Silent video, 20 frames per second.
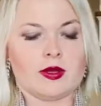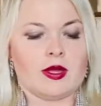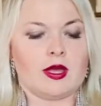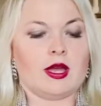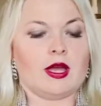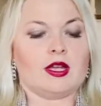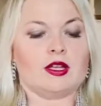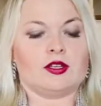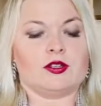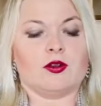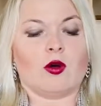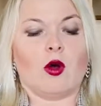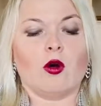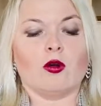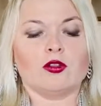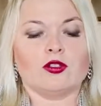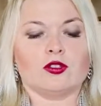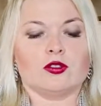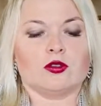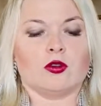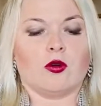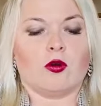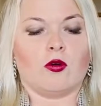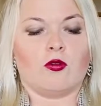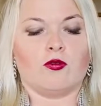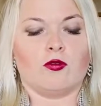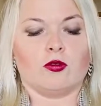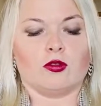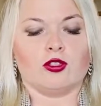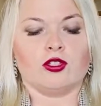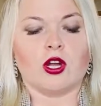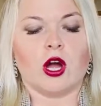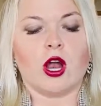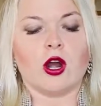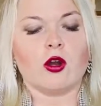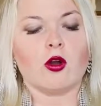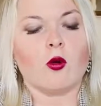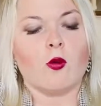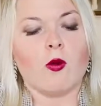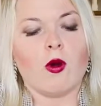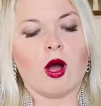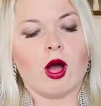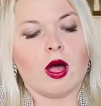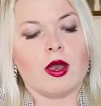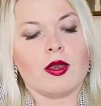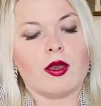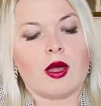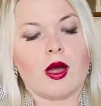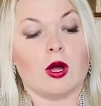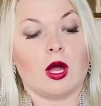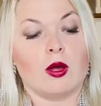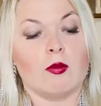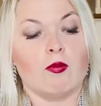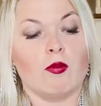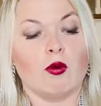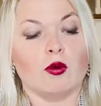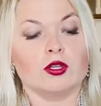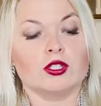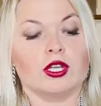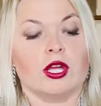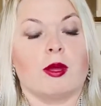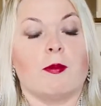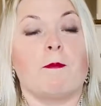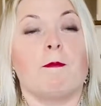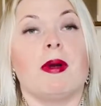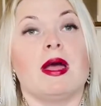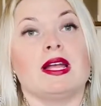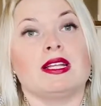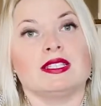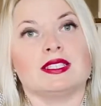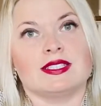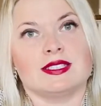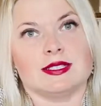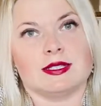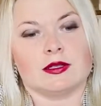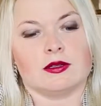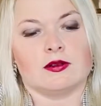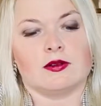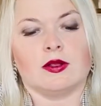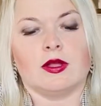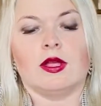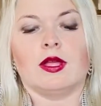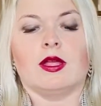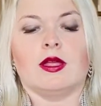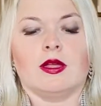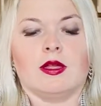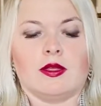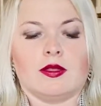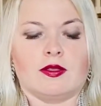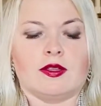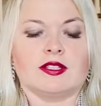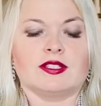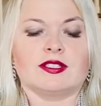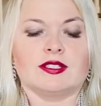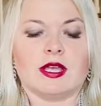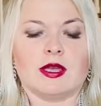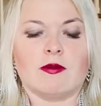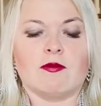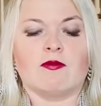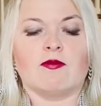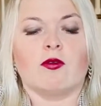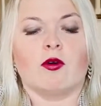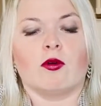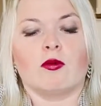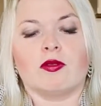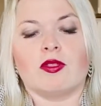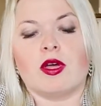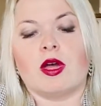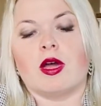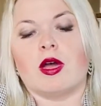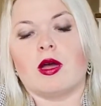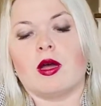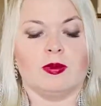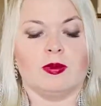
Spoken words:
And also for dark one I bought a pencil, the same from the